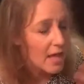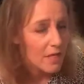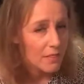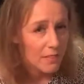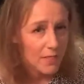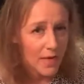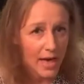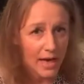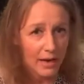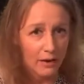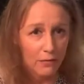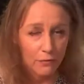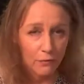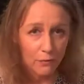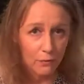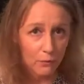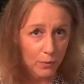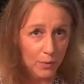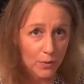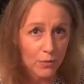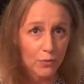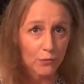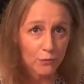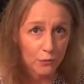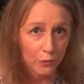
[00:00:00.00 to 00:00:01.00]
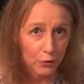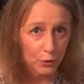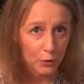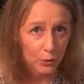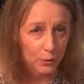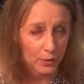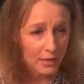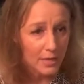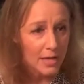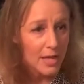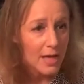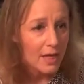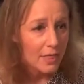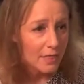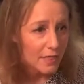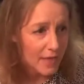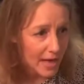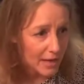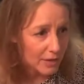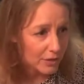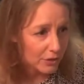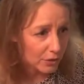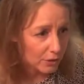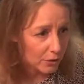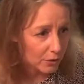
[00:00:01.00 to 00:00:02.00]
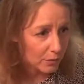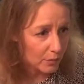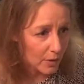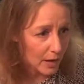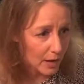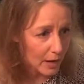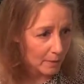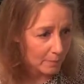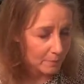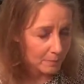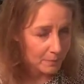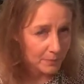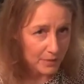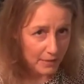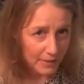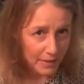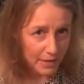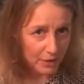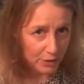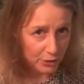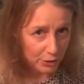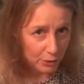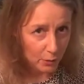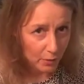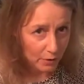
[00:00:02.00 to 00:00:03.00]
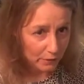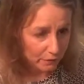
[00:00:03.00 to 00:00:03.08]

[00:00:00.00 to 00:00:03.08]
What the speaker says: that with food that you are